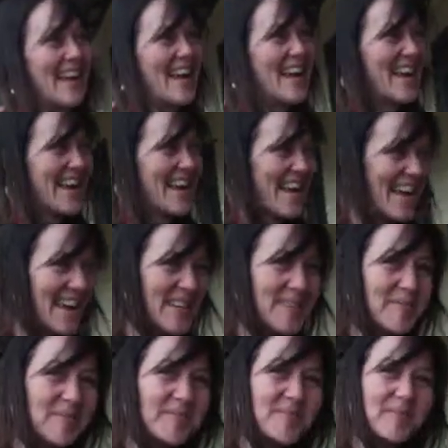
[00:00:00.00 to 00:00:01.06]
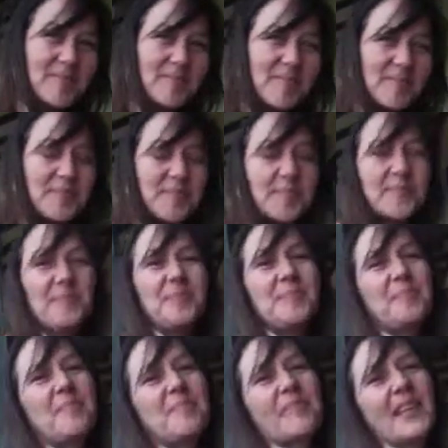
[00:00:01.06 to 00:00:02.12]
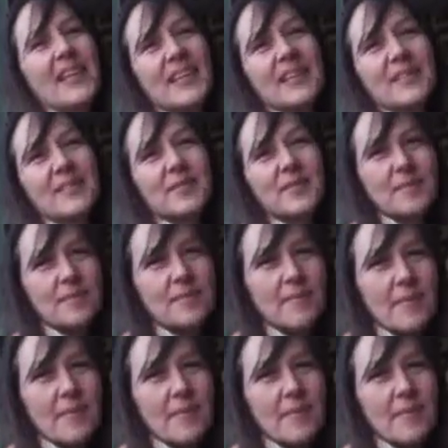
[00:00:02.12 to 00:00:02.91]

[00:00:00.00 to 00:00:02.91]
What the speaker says: It's been a big week. You're a mum.